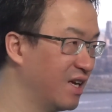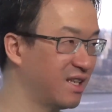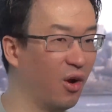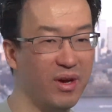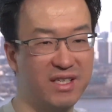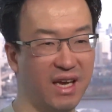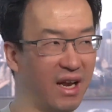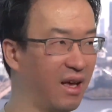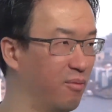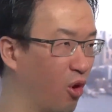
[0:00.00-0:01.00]
As they always say,
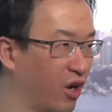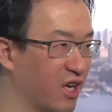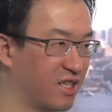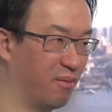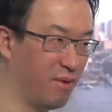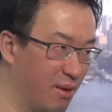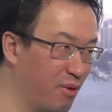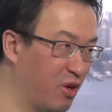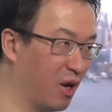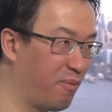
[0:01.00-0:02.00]
like mortgage is the minimum
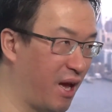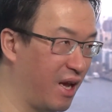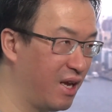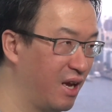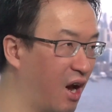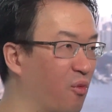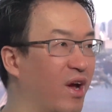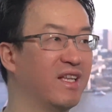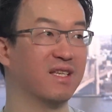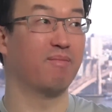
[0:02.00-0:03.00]
you're gonna pay, a rent
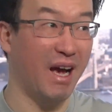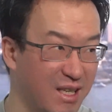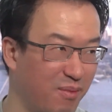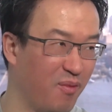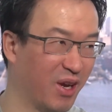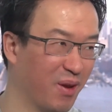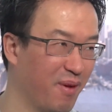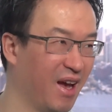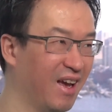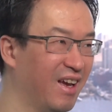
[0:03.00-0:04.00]
is the maximum you're gonna
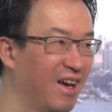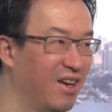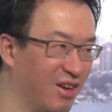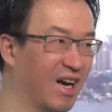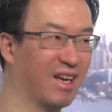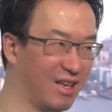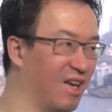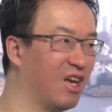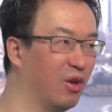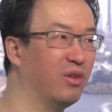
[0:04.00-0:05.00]
pay. You gotta
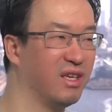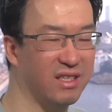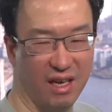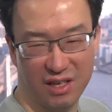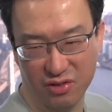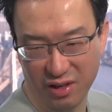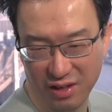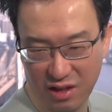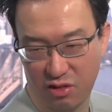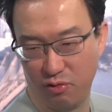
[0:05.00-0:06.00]
include these extra
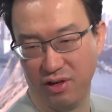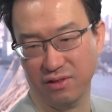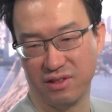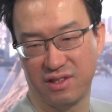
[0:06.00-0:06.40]
thrills.